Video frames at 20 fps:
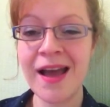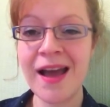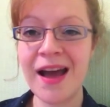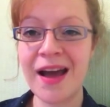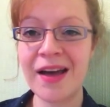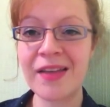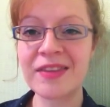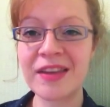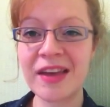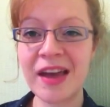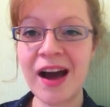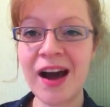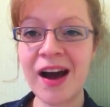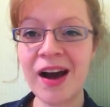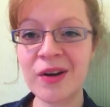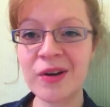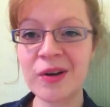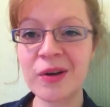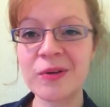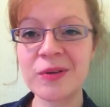and they
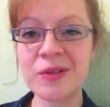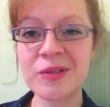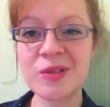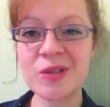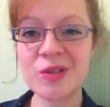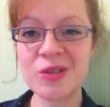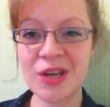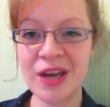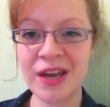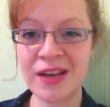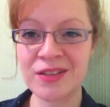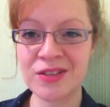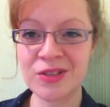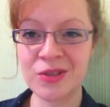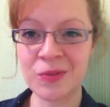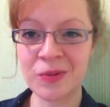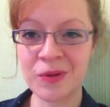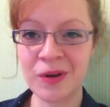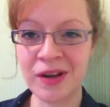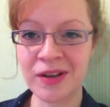are going to change
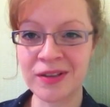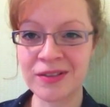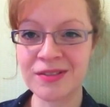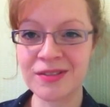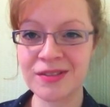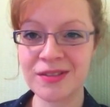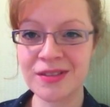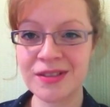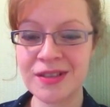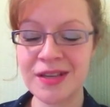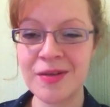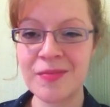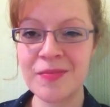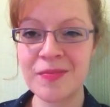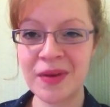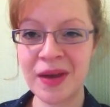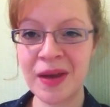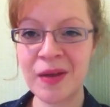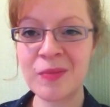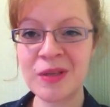the world.
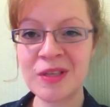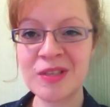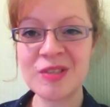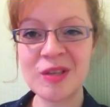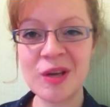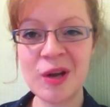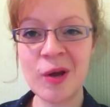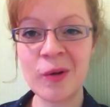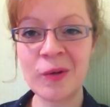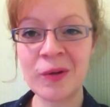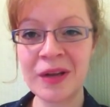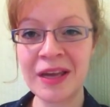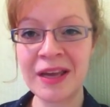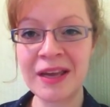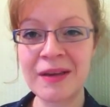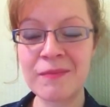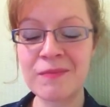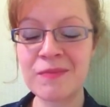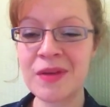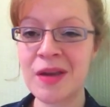Maybe
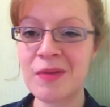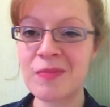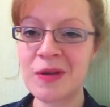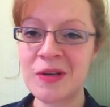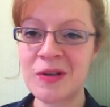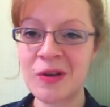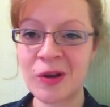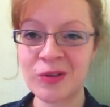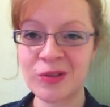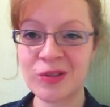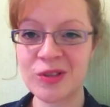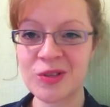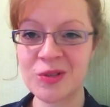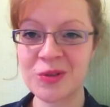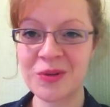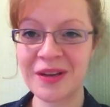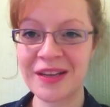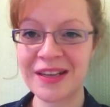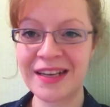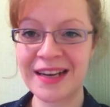slowly, maybe not as
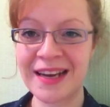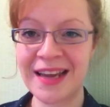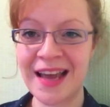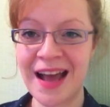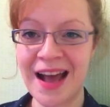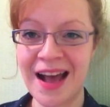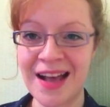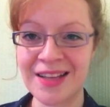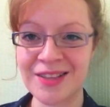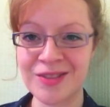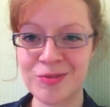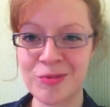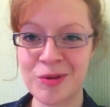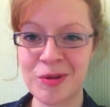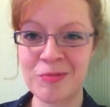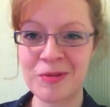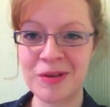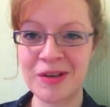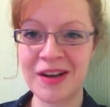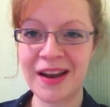quickly as we
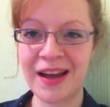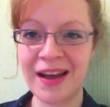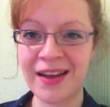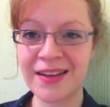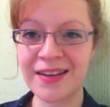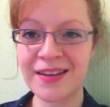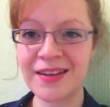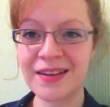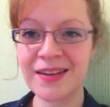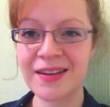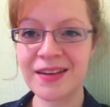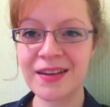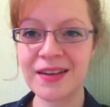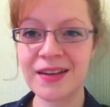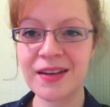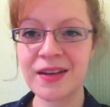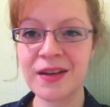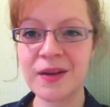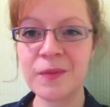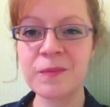would like.
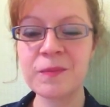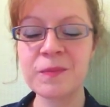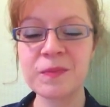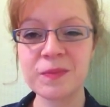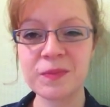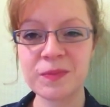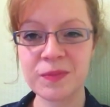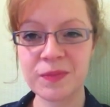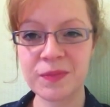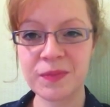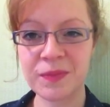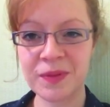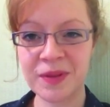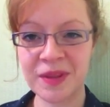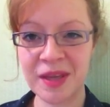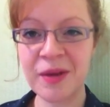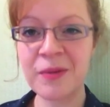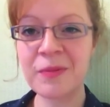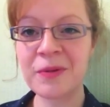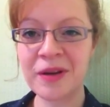But
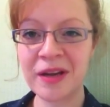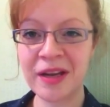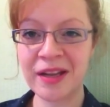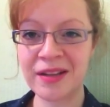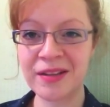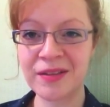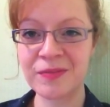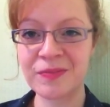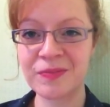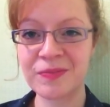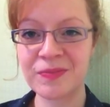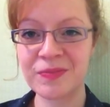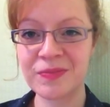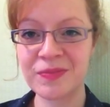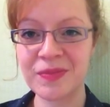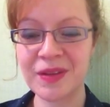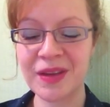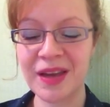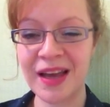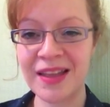they will,
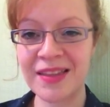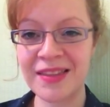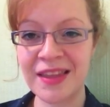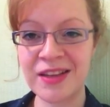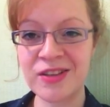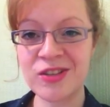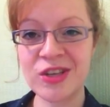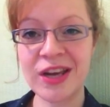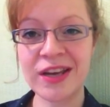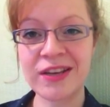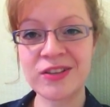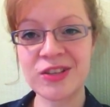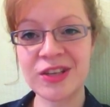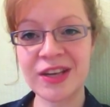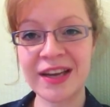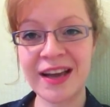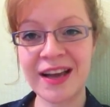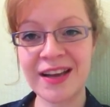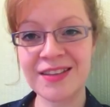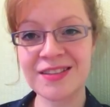and they're
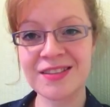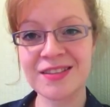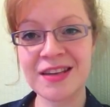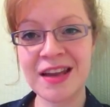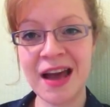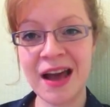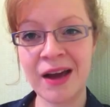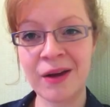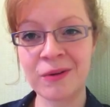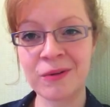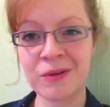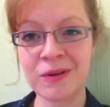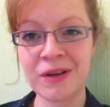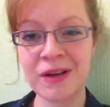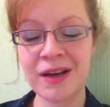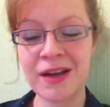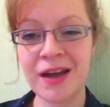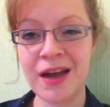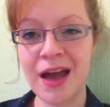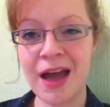changing us now,
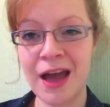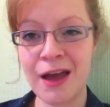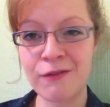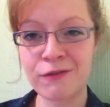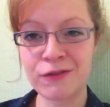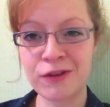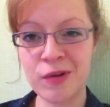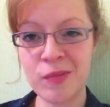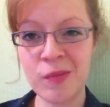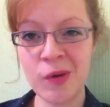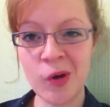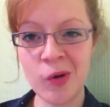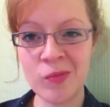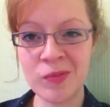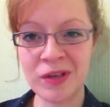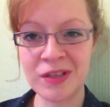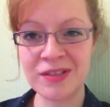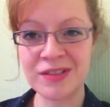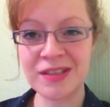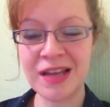every
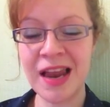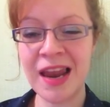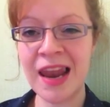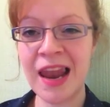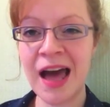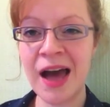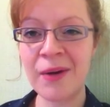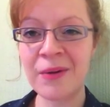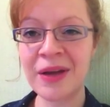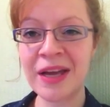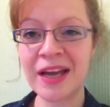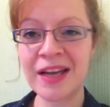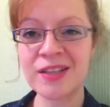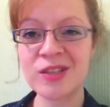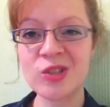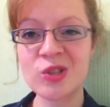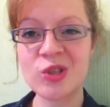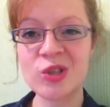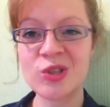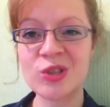moment, allowing
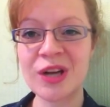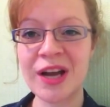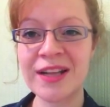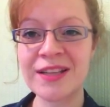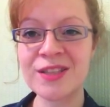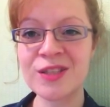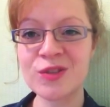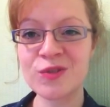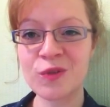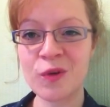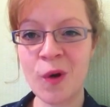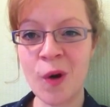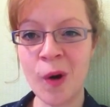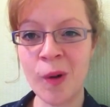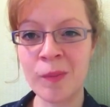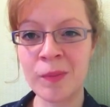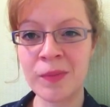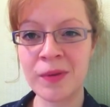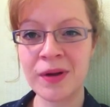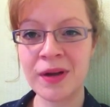us to
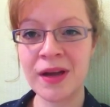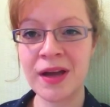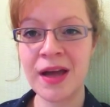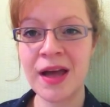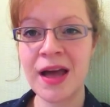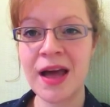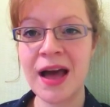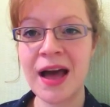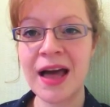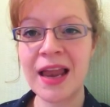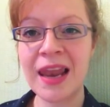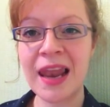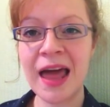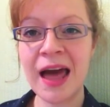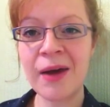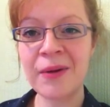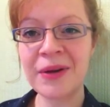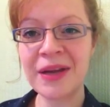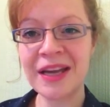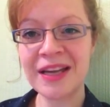transform.
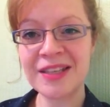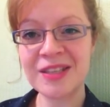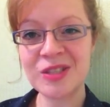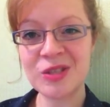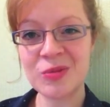Allowing us